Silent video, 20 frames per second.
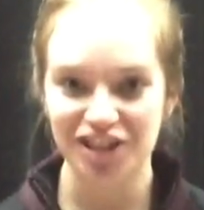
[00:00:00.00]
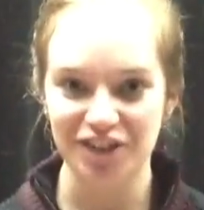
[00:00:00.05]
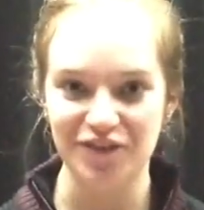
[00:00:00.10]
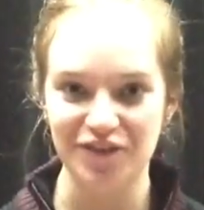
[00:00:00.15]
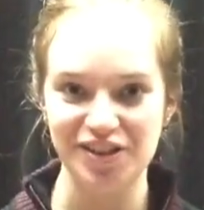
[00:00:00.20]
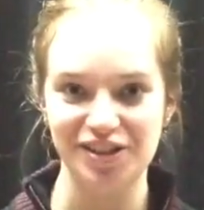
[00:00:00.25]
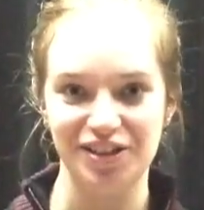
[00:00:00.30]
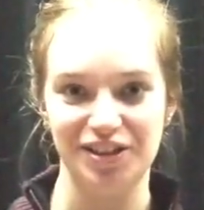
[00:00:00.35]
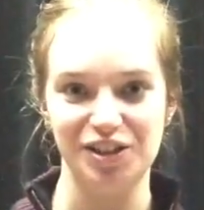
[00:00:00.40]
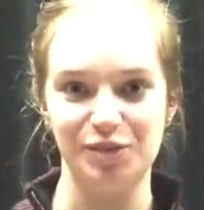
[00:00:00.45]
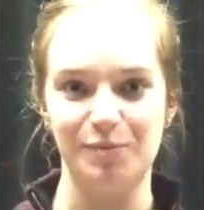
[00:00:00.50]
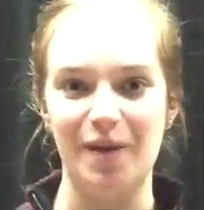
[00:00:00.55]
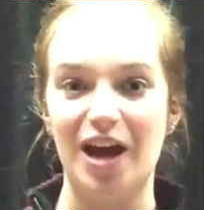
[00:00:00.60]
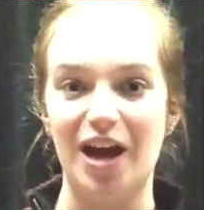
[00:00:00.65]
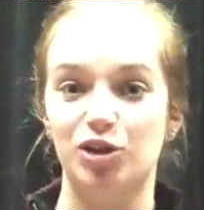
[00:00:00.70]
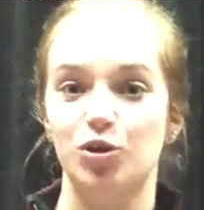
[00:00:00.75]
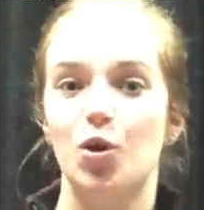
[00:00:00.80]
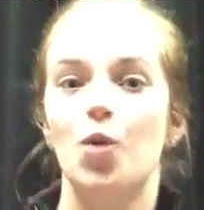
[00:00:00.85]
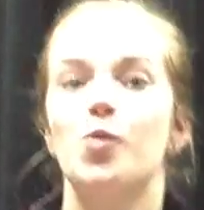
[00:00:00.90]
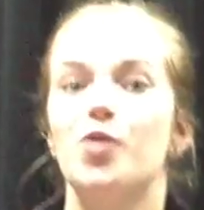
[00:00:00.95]
a visitor's
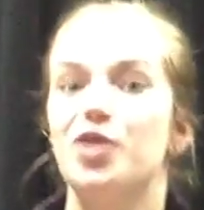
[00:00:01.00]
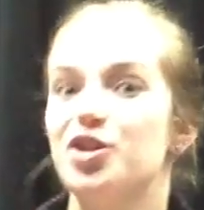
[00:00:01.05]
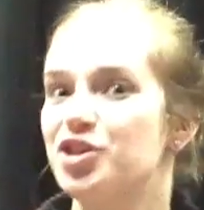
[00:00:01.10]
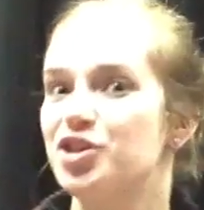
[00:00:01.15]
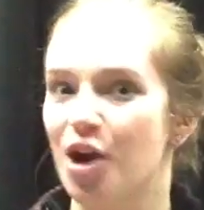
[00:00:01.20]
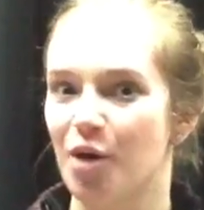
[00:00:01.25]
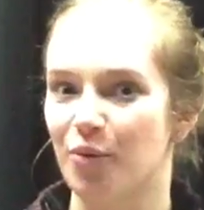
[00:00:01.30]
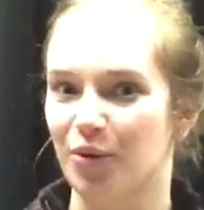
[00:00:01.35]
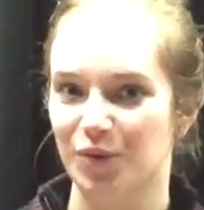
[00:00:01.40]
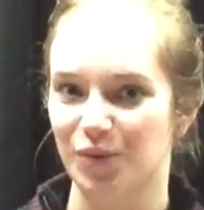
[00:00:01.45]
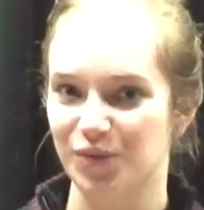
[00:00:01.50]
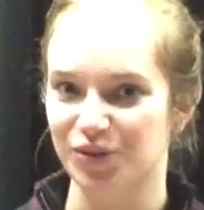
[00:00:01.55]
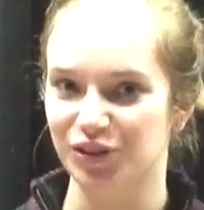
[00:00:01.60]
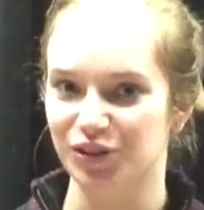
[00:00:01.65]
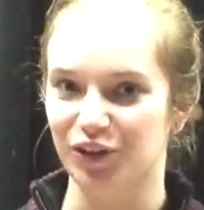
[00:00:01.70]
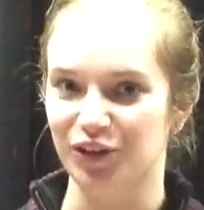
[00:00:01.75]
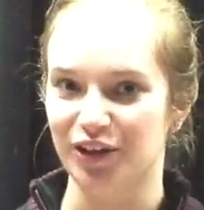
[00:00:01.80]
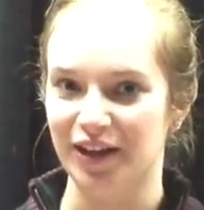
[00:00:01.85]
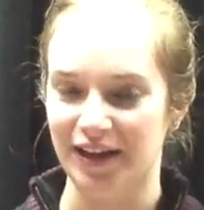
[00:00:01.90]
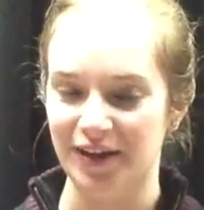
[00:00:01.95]
badge when no one was
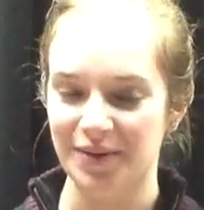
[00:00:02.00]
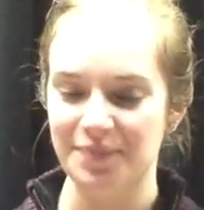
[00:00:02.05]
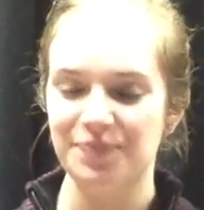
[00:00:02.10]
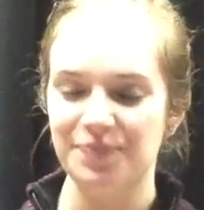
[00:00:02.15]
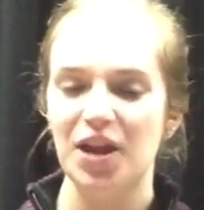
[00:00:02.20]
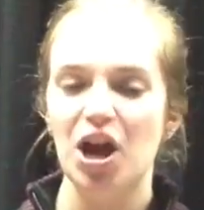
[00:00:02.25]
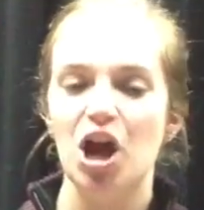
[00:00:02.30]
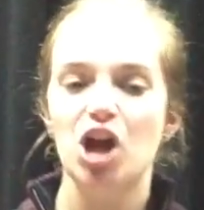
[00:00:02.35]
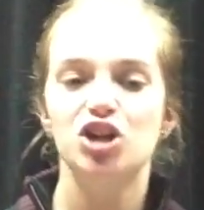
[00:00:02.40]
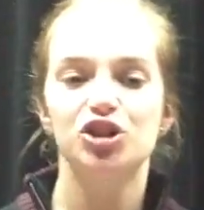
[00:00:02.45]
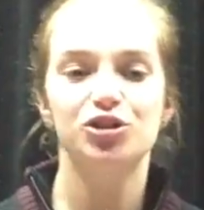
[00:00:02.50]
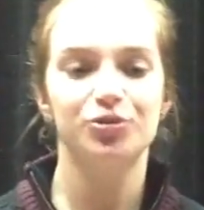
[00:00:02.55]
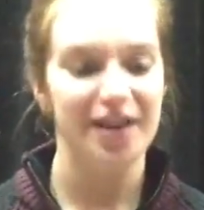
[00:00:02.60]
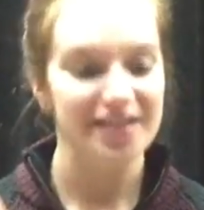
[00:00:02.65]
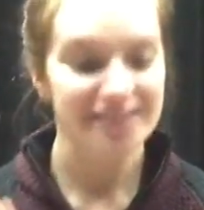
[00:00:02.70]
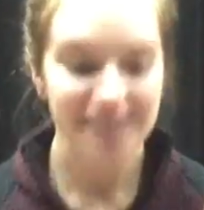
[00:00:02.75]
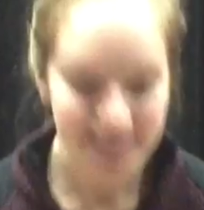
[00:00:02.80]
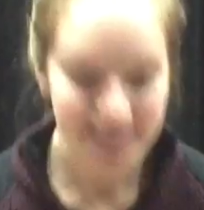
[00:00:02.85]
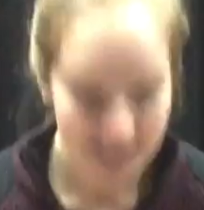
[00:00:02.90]
looking, dressed